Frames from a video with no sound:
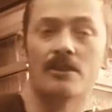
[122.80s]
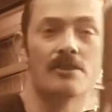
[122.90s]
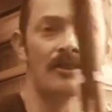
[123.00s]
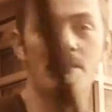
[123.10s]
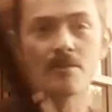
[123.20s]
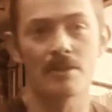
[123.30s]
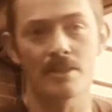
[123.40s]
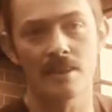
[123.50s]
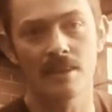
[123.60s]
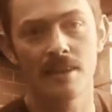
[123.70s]
do side
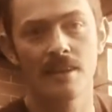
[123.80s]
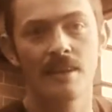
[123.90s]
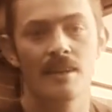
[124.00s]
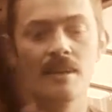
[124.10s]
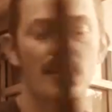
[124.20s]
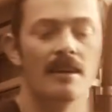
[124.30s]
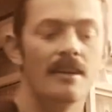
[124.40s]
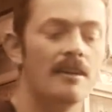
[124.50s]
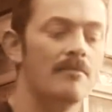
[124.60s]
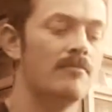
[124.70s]
pressure.
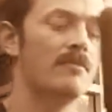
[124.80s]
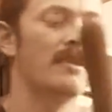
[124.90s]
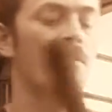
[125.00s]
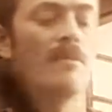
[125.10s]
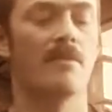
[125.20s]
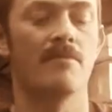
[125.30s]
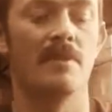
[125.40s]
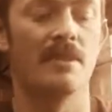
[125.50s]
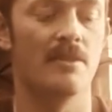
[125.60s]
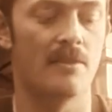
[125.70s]
The other one I've
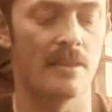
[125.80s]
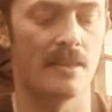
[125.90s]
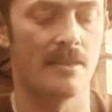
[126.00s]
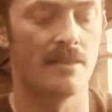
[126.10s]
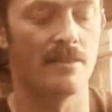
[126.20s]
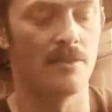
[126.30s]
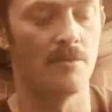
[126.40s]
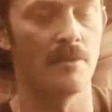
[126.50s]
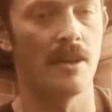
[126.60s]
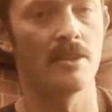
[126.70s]
been doing is
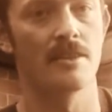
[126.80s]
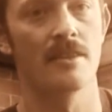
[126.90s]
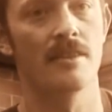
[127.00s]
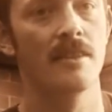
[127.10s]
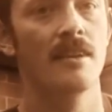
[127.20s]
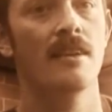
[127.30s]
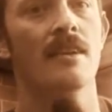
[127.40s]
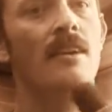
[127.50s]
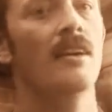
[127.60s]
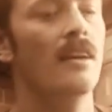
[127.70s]
supination.
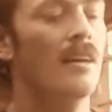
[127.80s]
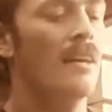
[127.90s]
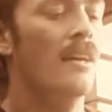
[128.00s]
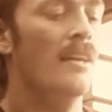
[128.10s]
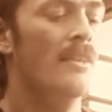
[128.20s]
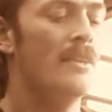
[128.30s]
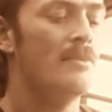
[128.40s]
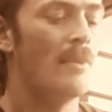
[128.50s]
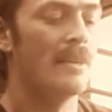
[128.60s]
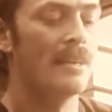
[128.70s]
This
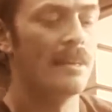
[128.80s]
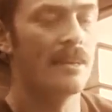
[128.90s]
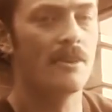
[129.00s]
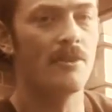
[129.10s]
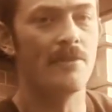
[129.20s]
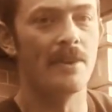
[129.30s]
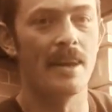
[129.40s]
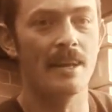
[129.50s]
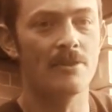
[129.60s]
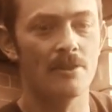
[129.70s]
one here, good for your
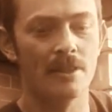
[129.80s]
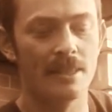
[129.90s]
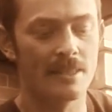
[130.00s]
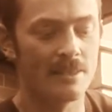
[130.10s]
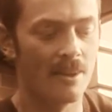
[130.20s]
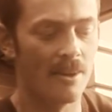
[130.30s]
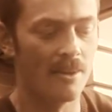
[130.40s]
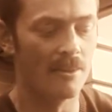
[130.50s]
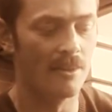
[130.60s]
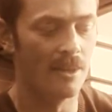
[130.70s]
Andrew Lee style